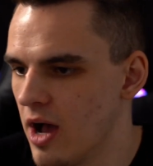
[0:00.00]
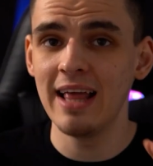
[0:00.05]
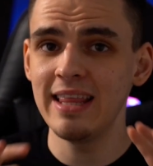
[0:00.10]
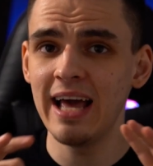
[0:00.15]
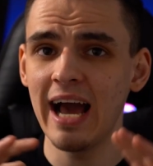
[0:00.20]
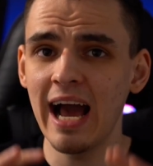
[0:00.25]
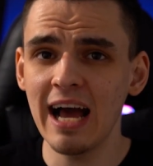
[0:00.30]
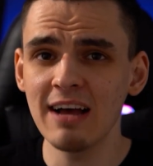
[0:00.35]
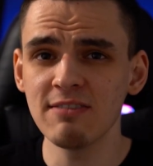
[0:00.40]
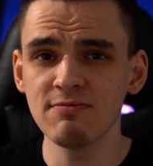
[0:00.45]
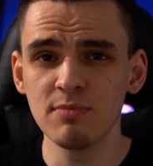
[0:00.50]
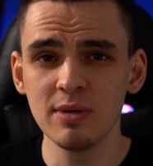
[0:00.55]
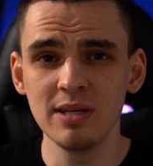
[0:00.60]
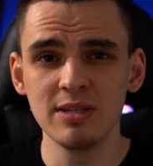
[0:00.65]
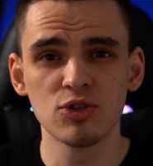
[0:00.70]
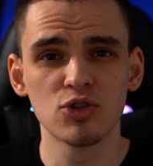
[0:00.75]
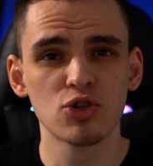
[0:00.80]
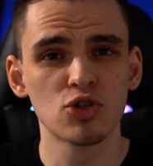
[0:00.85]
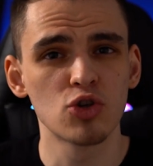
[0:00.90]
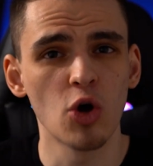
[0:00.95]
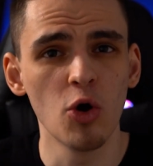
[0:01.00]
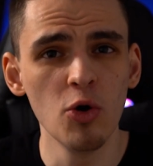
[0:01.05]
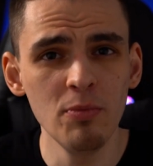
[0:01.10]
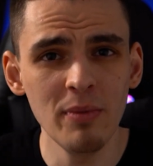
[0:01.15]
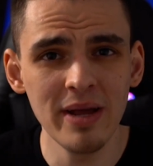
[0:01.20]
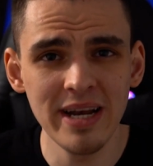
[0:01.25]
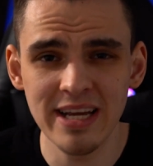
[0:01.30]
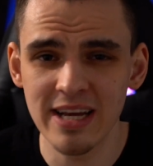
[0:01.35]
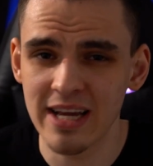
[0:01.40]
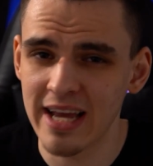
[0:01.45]
And there have been so
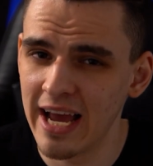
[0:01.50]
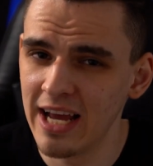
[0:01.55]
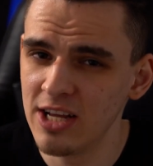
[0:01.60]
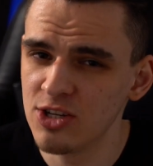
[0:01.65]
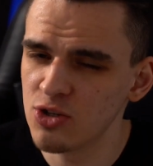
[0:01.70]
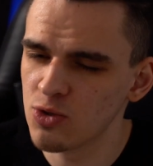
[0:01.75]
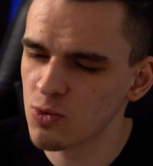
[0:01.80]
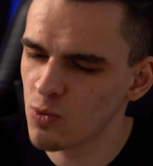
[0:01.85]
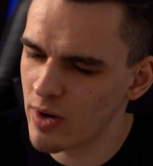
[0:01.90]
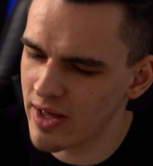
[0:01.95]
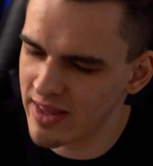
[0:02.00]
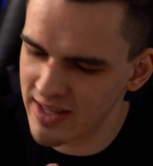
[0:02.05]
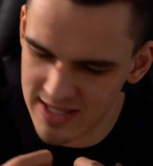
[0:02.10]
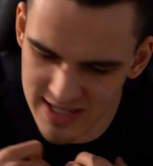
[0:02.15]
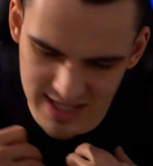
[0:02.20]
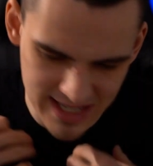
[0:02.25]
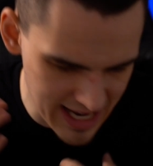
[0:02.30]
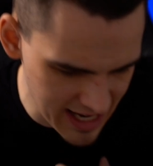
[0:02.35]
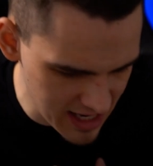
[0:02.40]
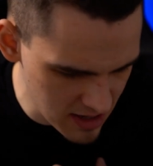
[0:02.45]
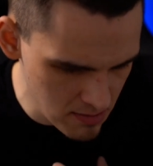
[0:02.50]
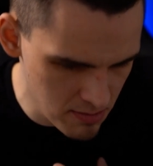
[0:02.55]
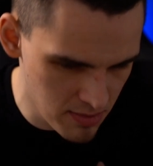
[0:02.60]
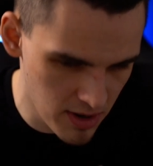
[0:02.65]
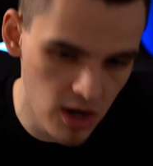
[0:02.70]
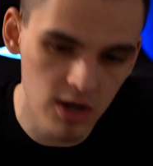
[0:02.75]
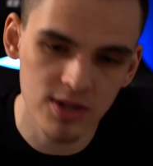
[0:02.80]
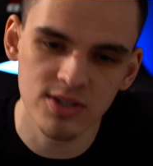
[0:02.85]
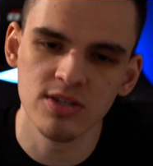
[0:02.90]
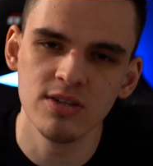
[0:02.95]
many occasions where the second
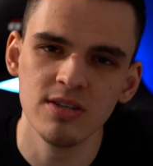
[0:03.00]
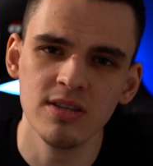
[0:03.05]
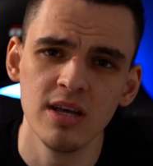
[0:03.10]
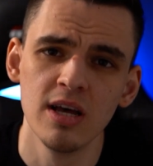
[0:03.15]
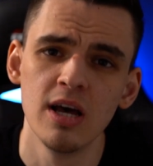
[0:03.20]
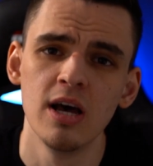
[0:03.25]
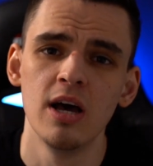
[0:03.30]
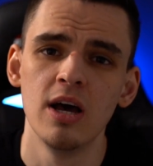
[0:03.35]
person